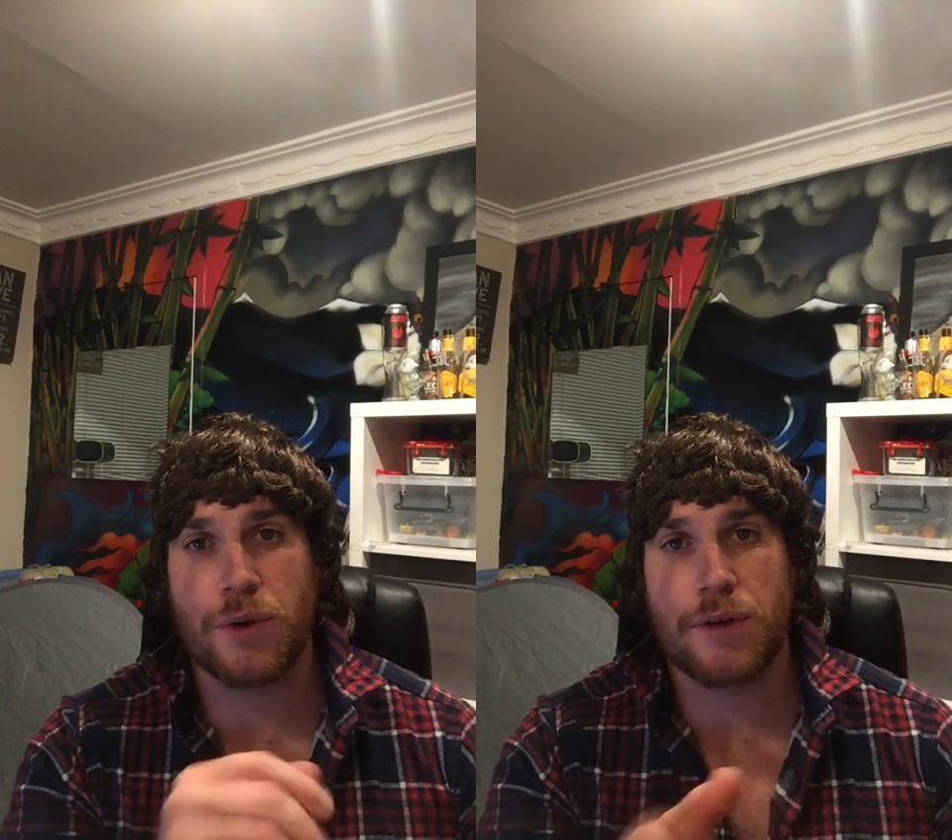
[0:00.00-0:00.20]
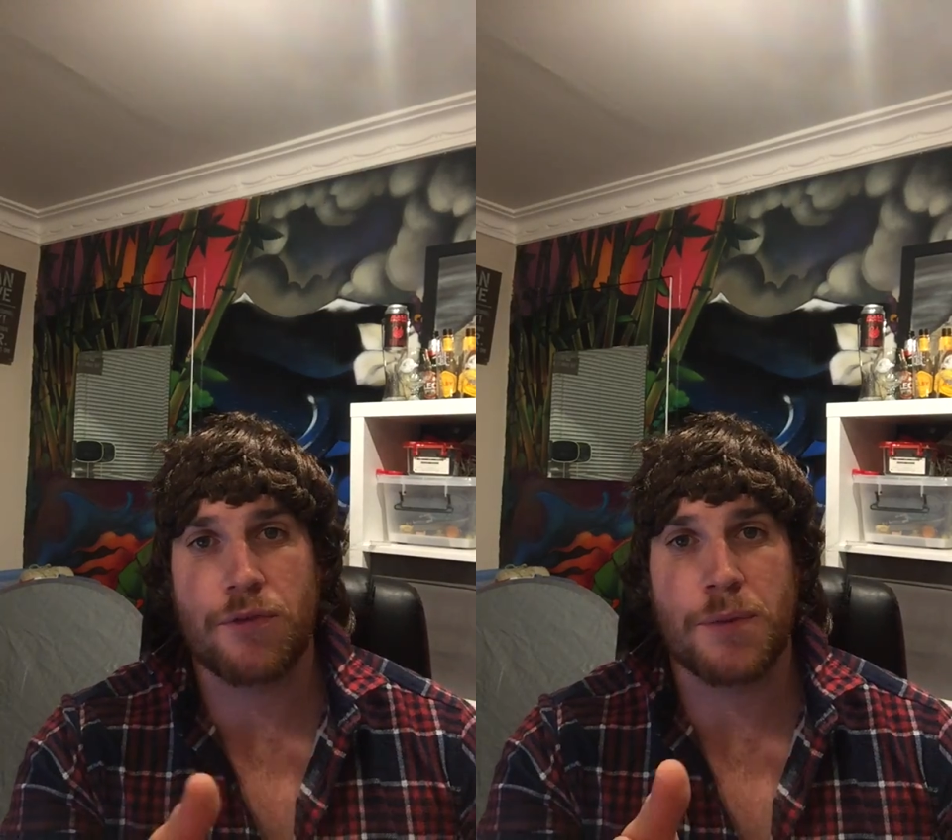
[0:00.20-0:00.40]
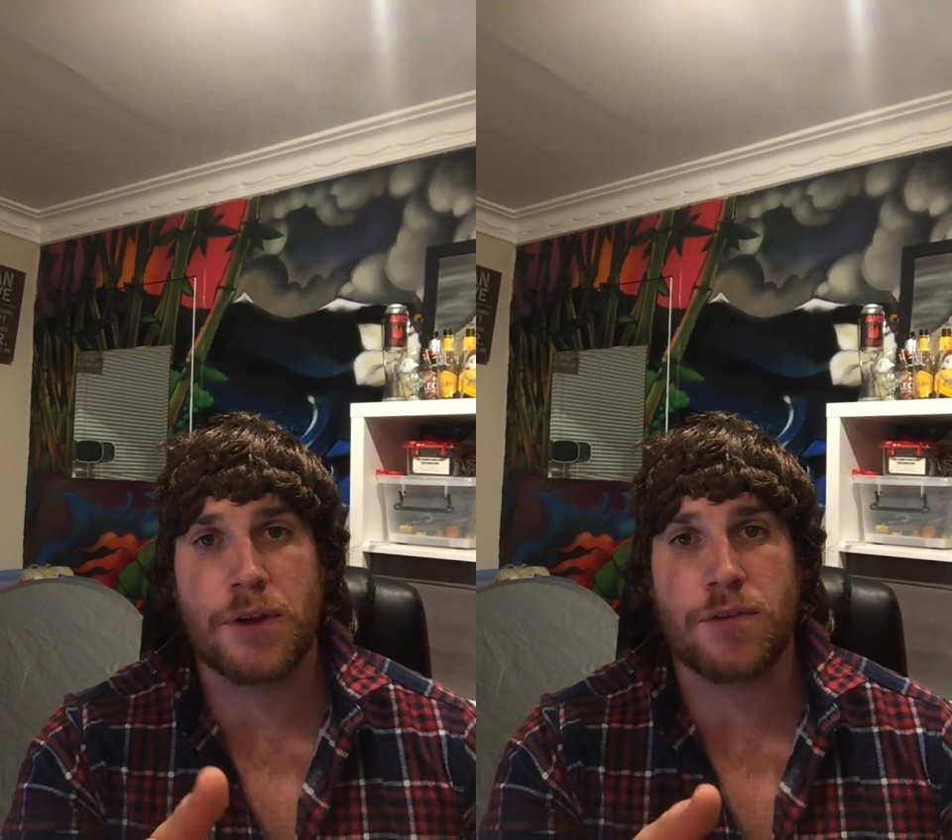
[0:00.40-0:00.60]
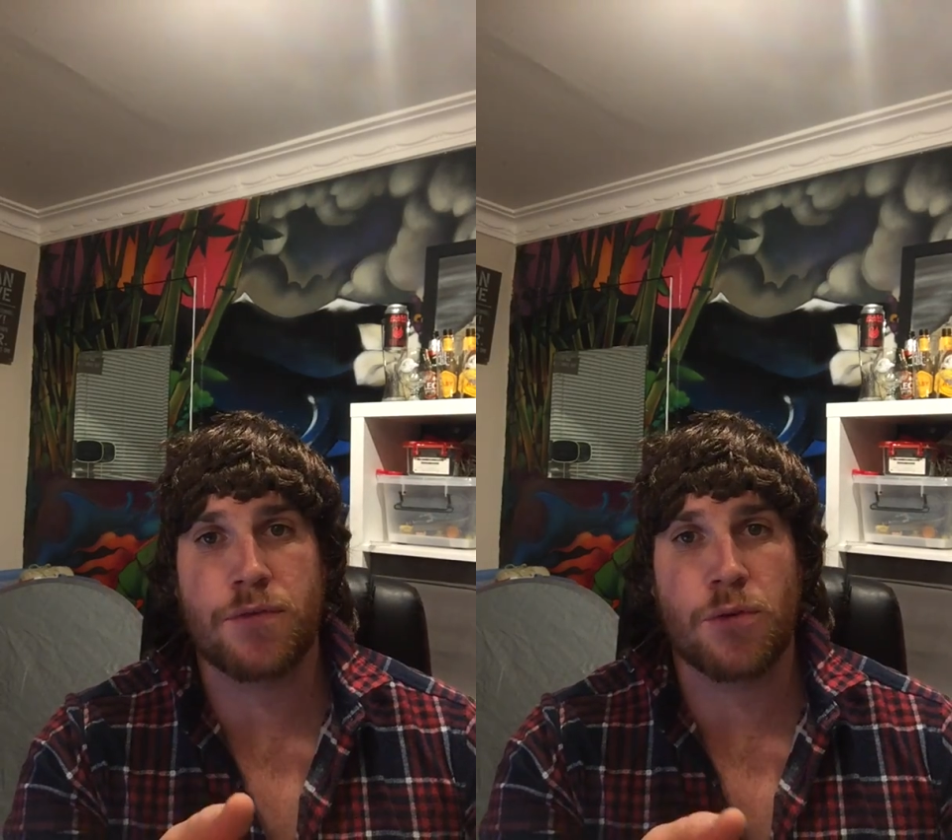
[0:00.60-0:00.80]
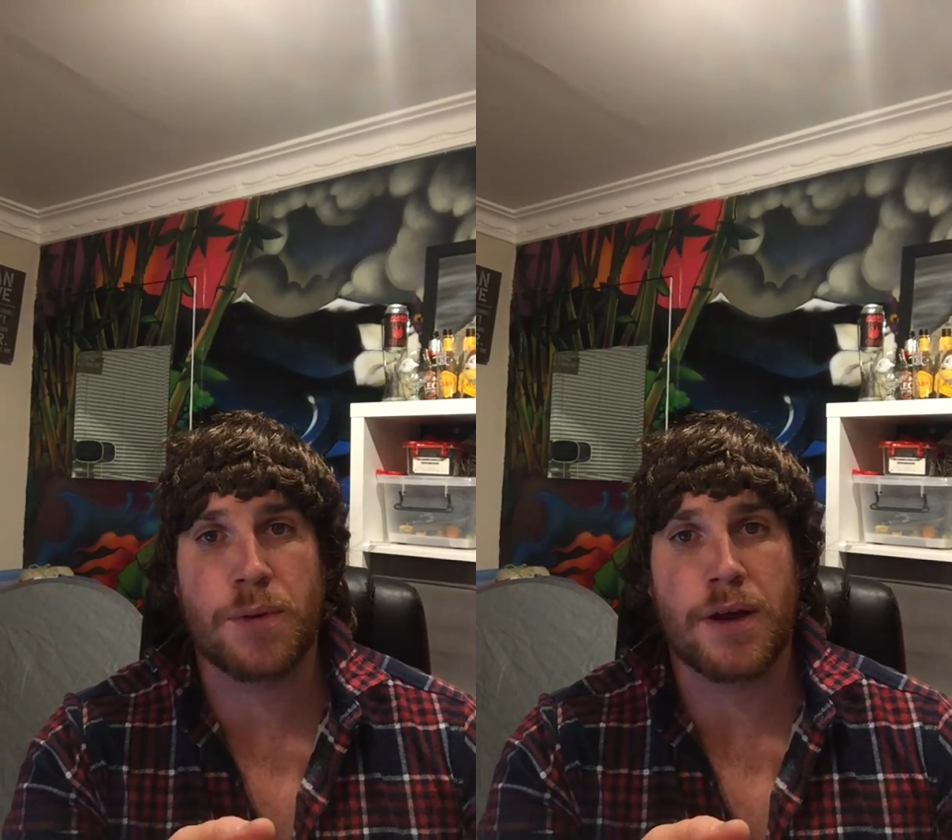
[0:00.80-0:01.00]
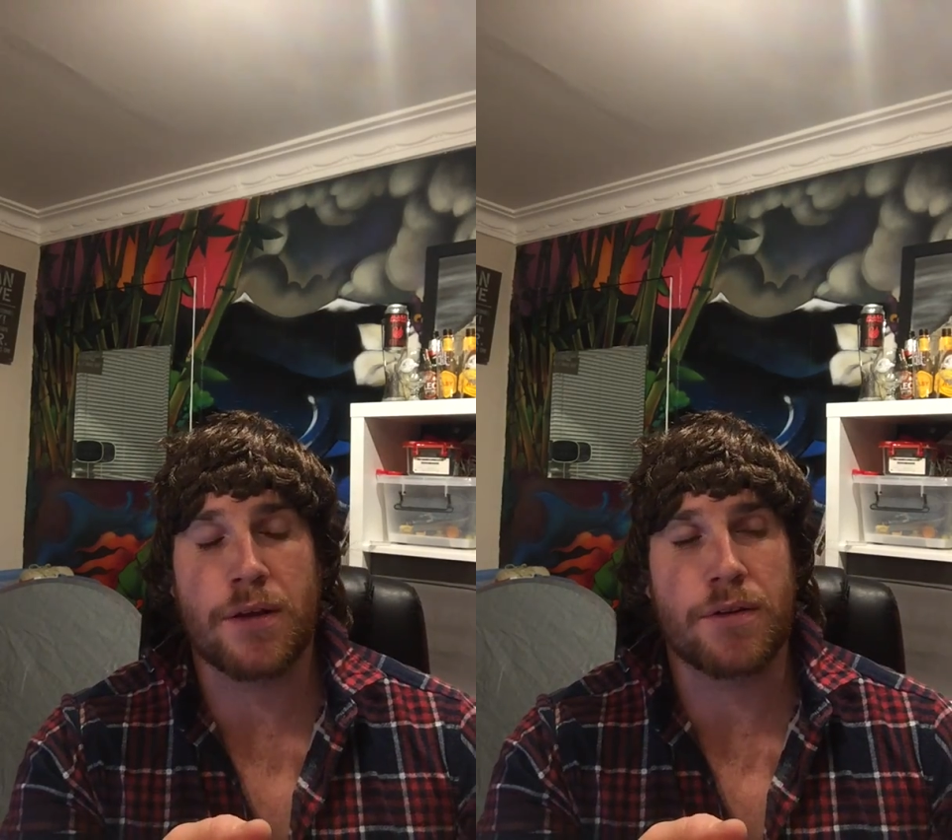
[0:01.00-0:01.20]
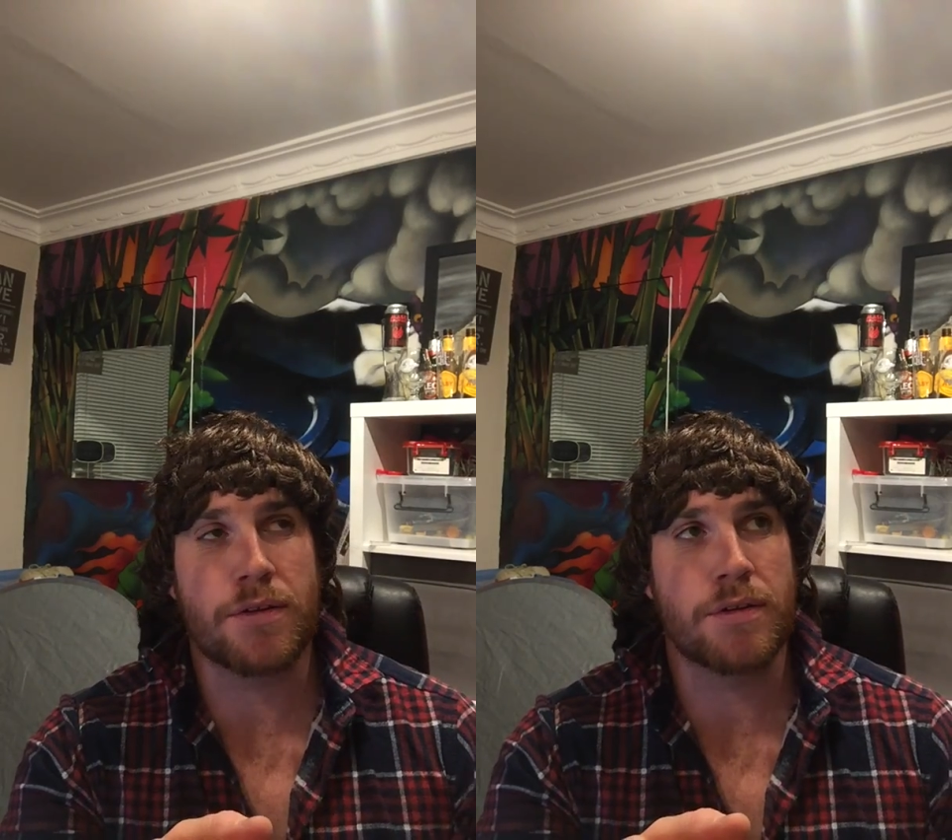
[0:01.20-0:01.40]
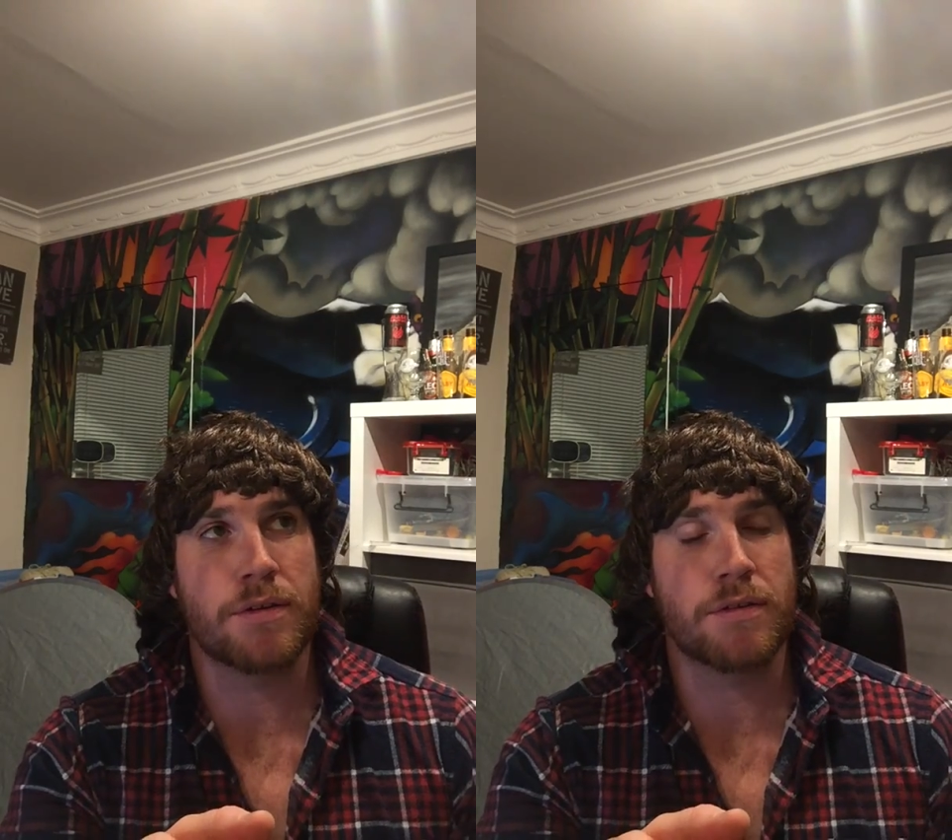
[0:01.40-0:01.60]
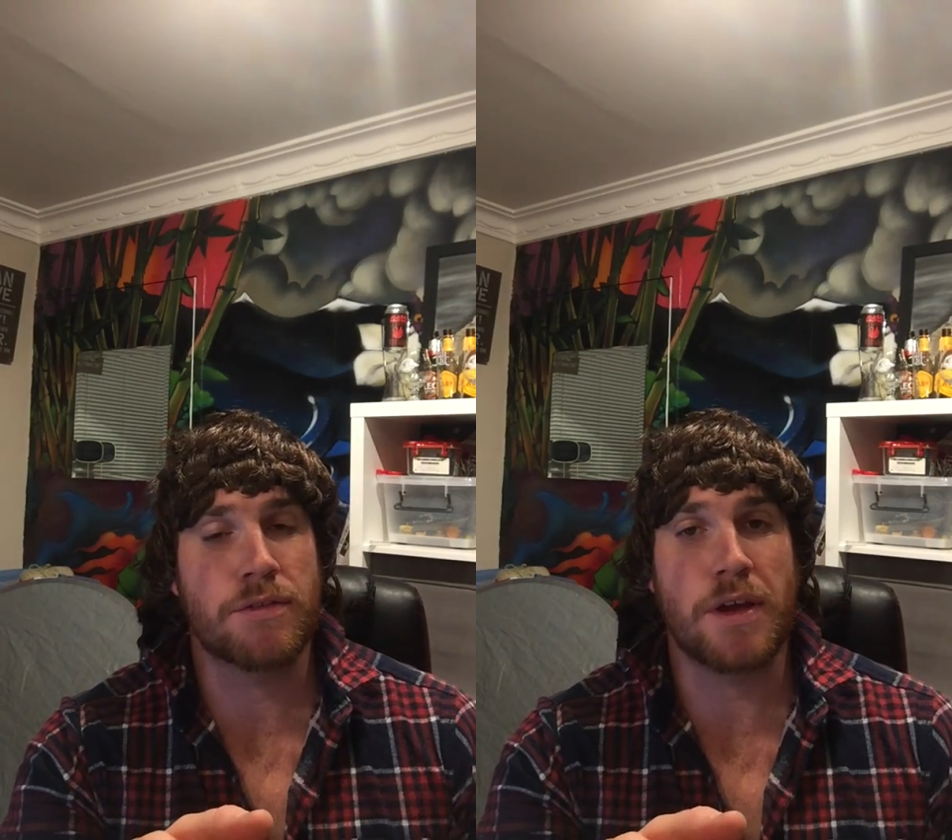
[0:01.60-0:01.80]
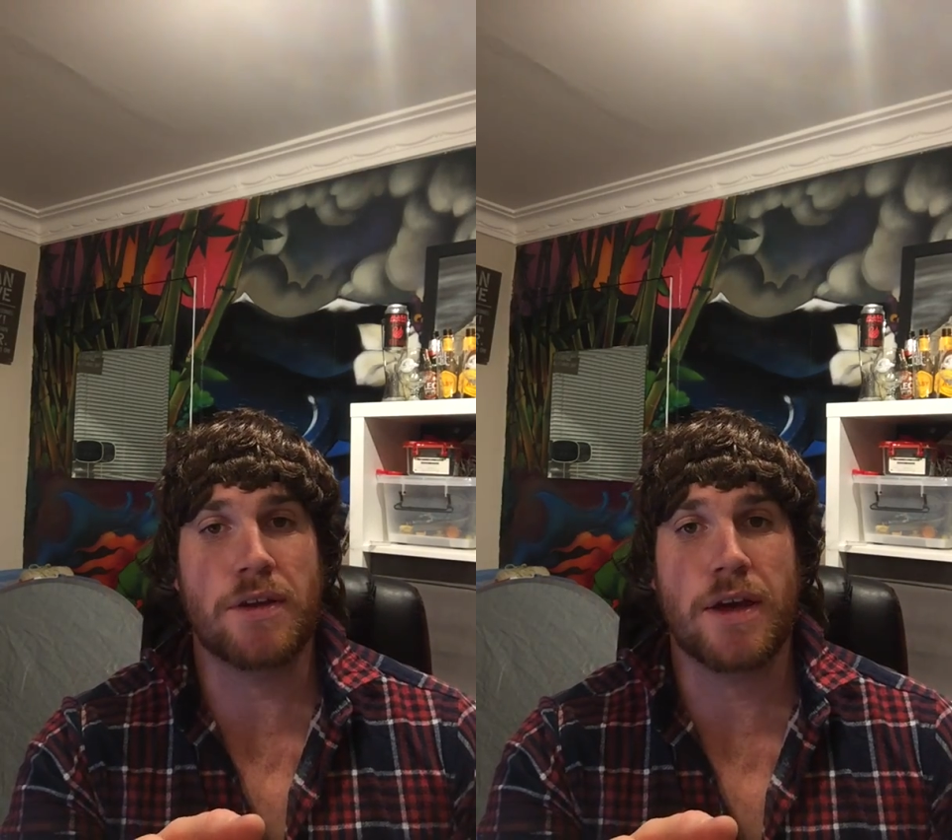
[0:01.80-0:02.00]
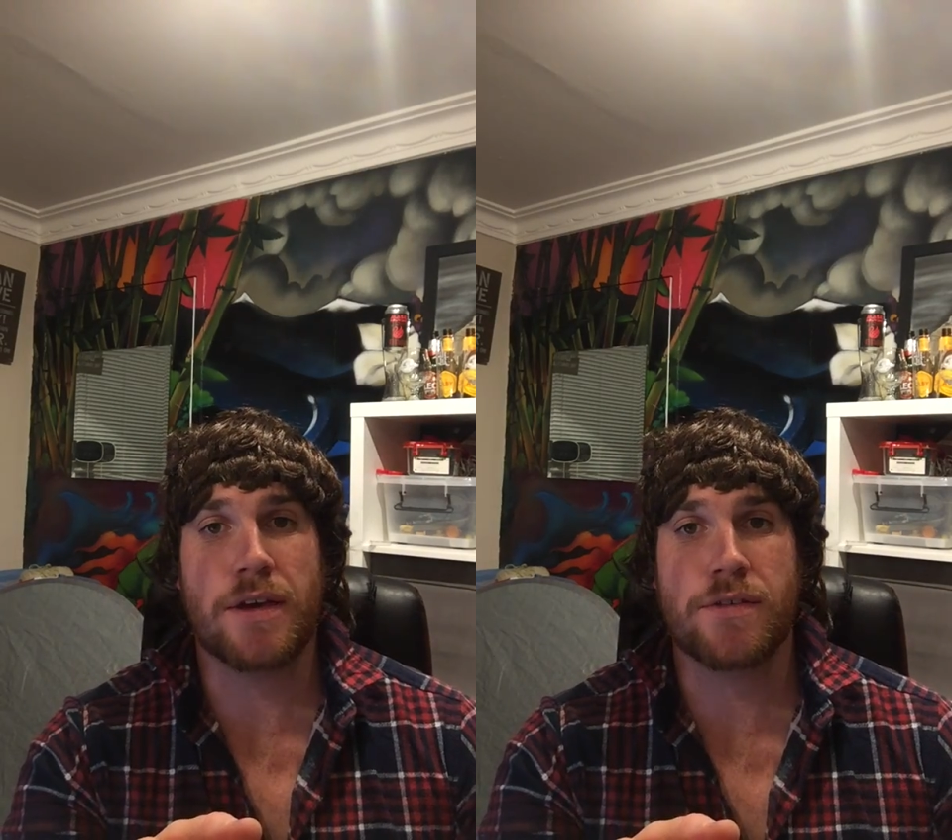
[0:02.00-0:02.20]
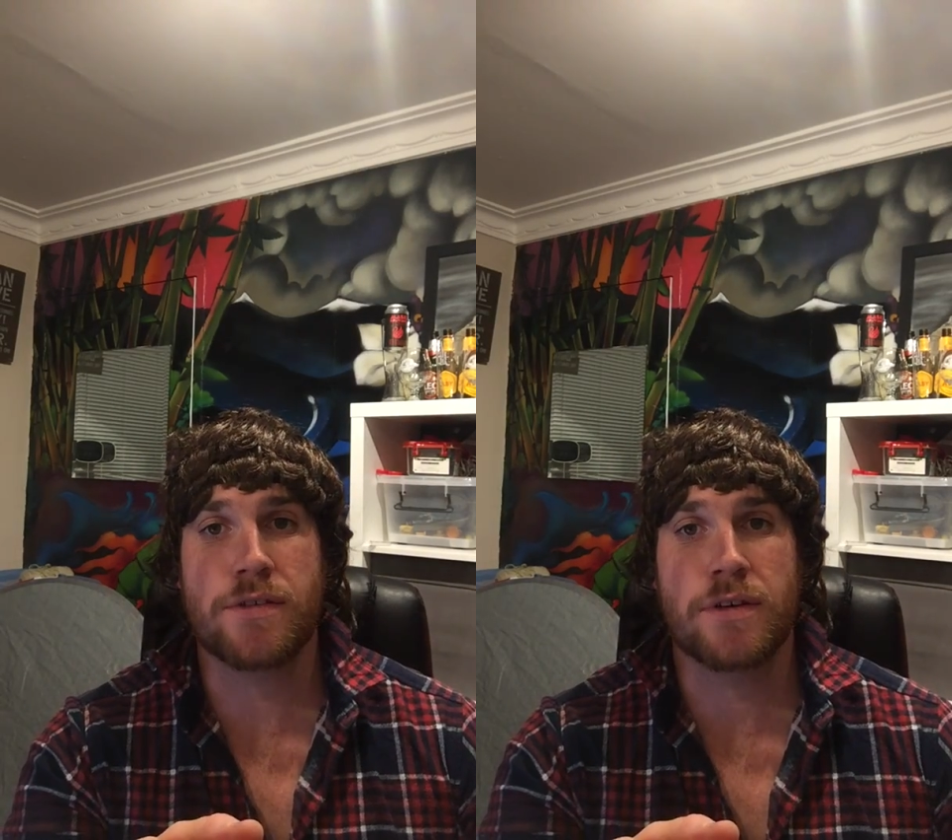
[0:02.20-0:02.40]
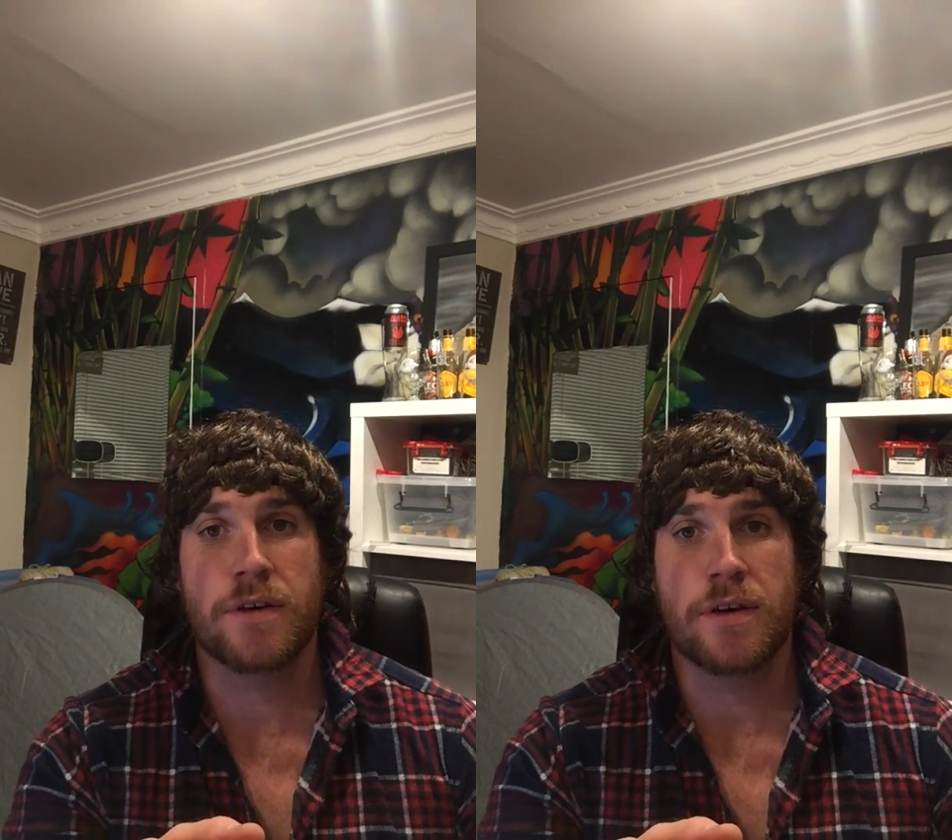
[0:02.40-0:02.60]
we fermented for about 10 days.